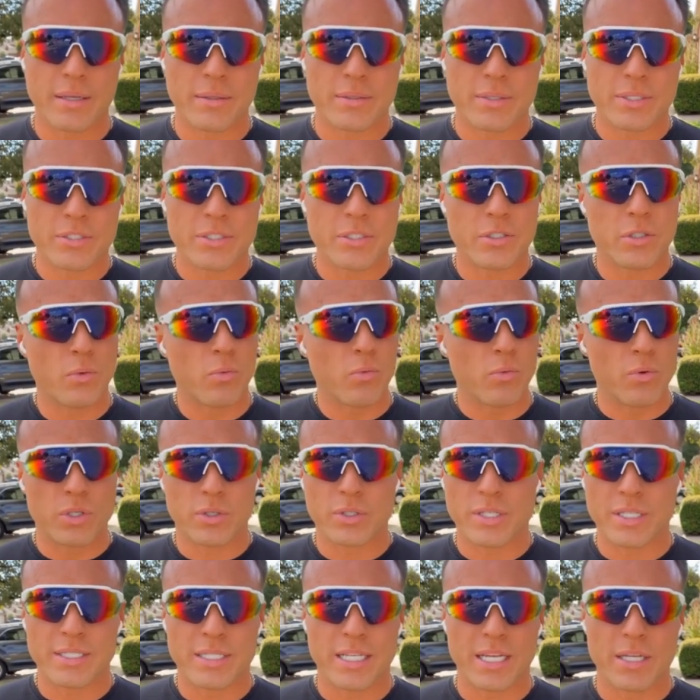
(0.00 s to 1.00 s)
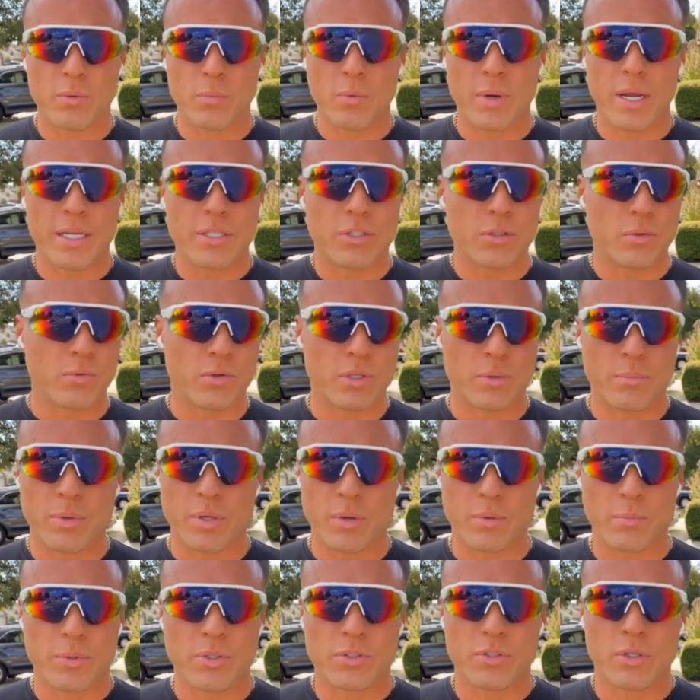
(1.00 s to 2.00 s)
This is a really neat way to
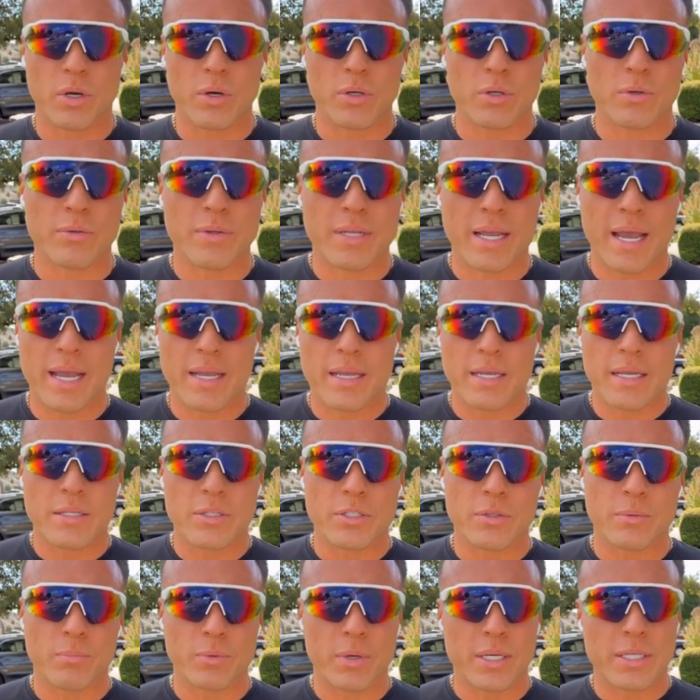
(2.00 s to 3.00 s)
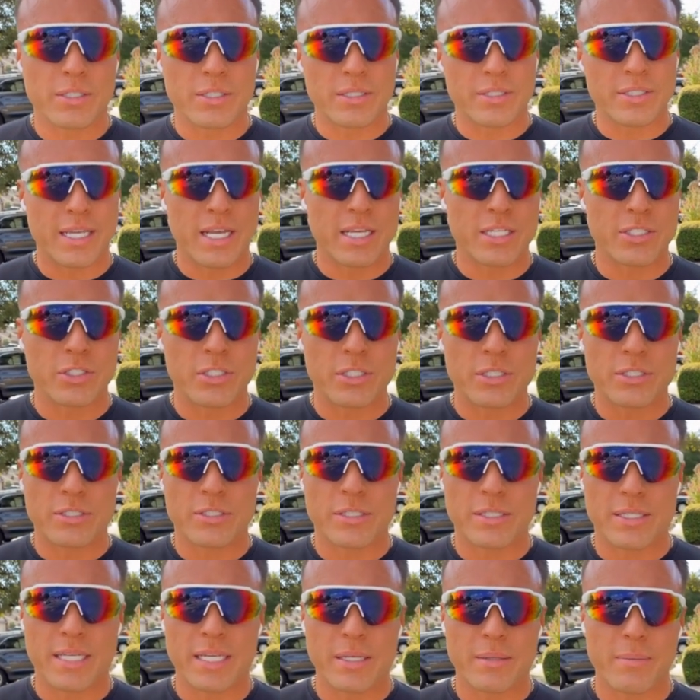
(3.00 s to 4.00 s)
repurpose all of that into
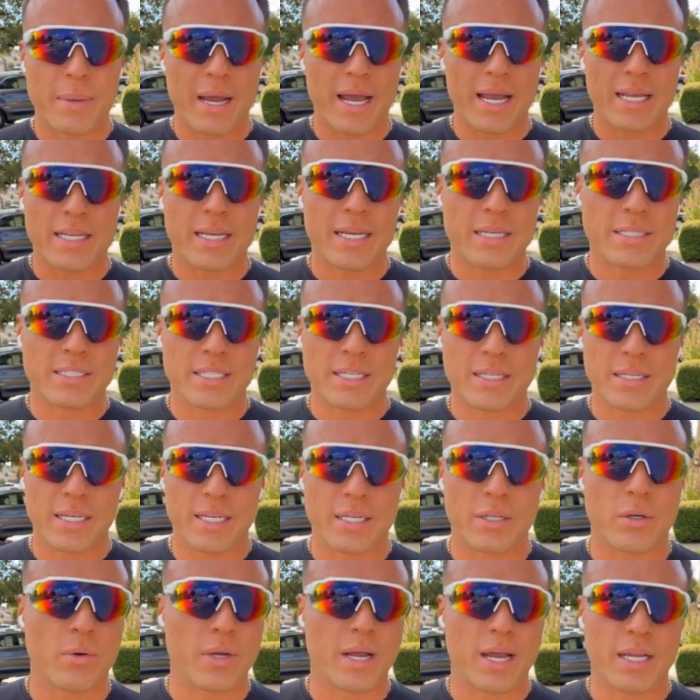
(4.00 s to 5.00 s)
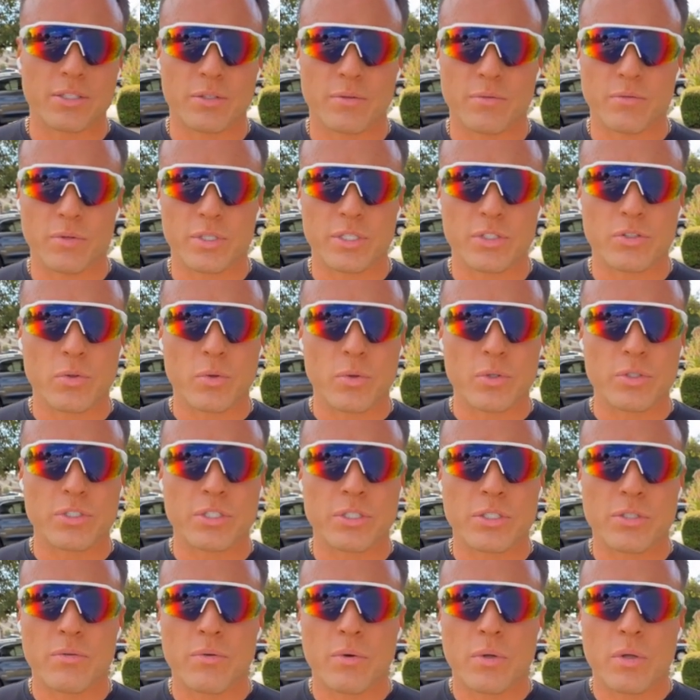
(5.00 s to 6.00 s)
presentations, lead magnets, and interactive
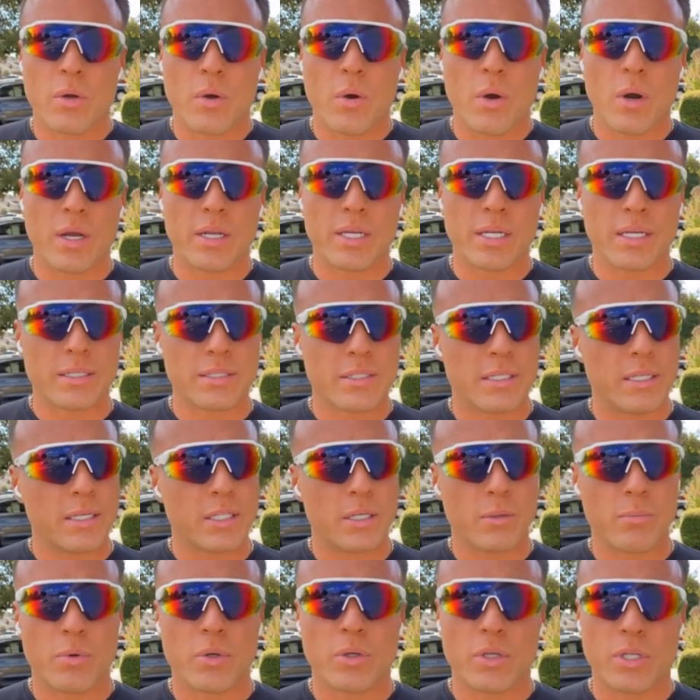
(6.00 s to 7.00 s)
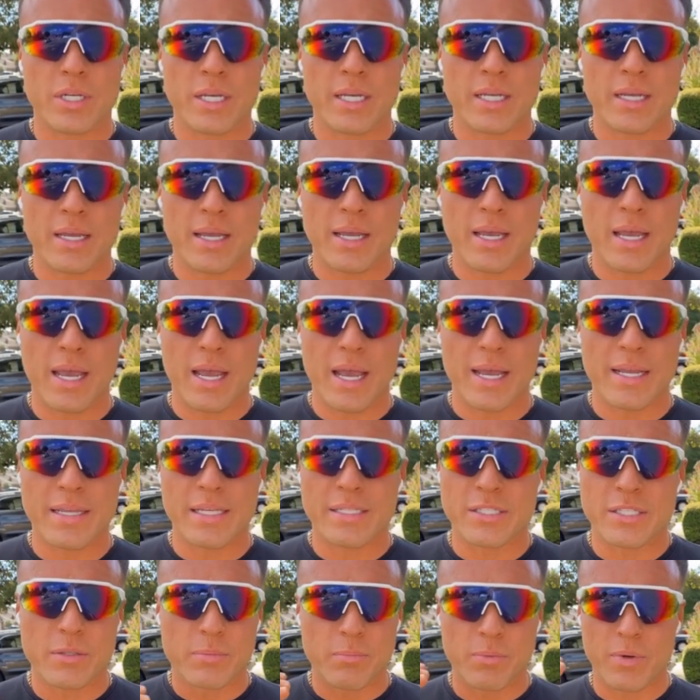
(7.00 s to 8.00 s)
resources for your audience and community. And
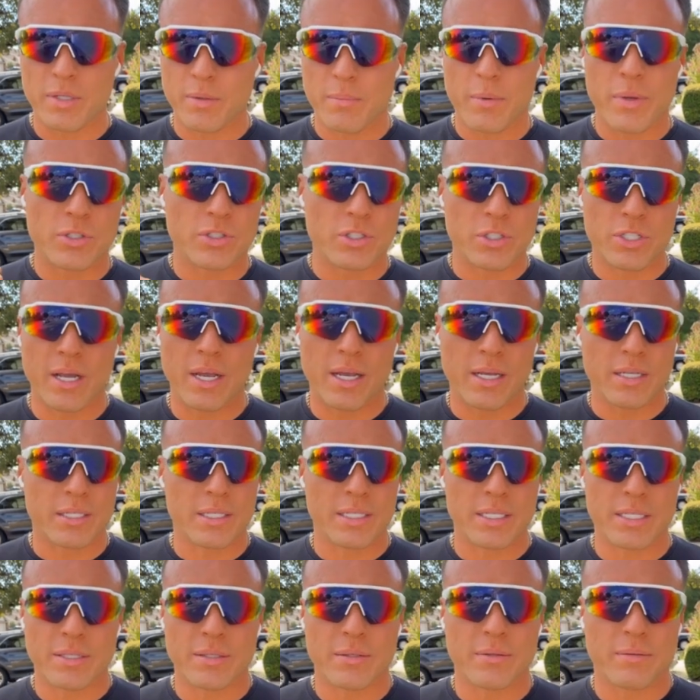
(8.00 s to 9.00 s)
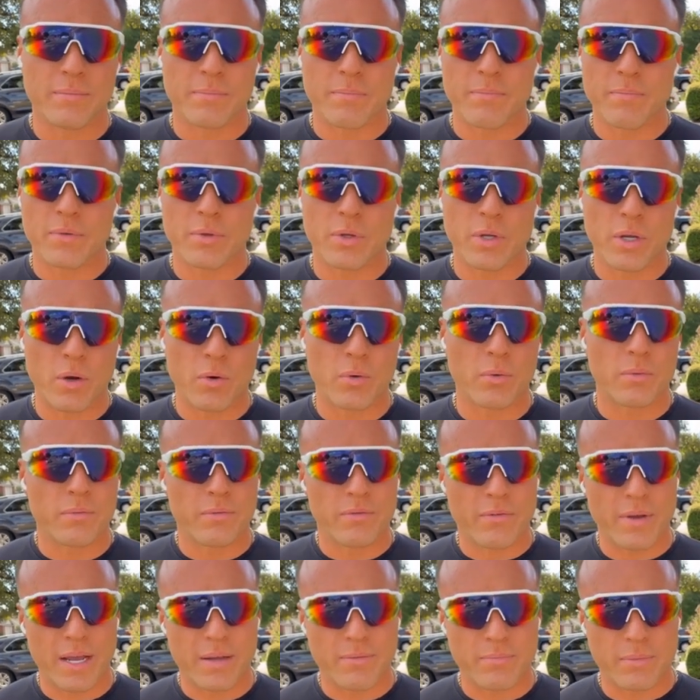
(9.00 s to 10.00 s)
this is pretty much done in,
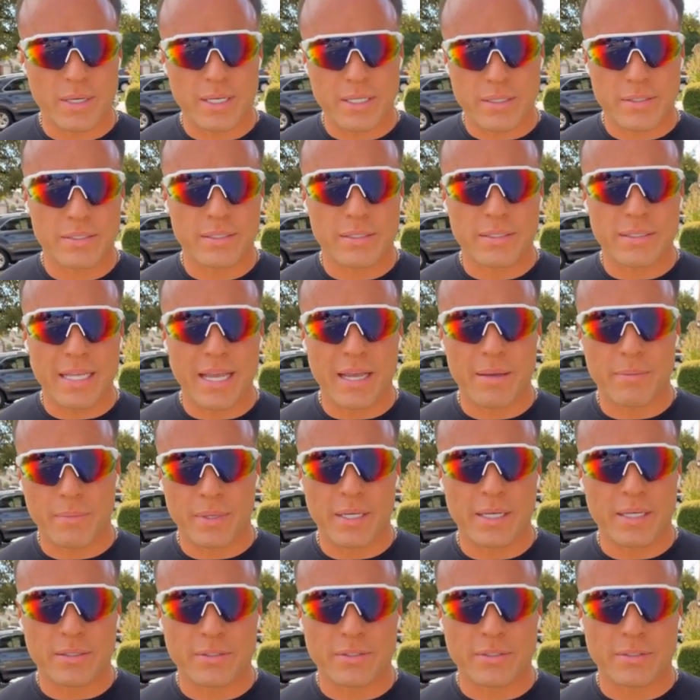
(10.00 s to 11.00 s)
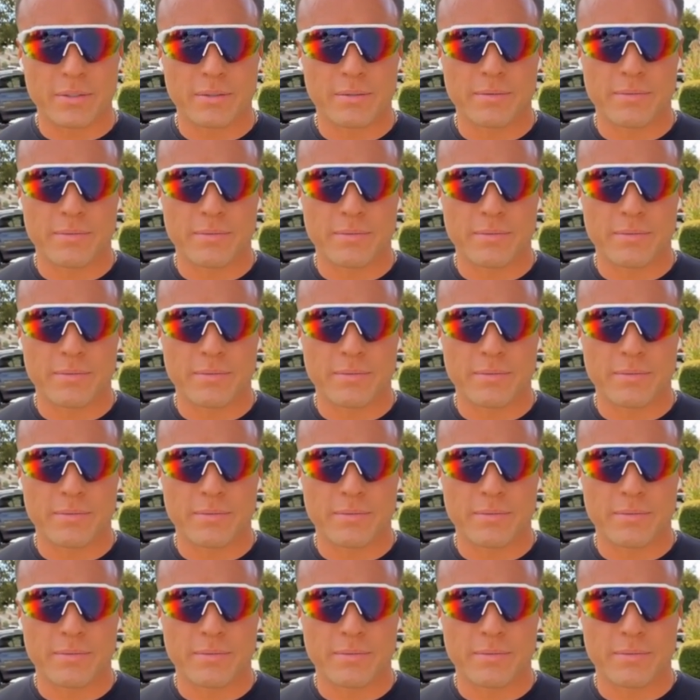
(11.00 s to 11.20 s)
5 minutes, 10 minutes.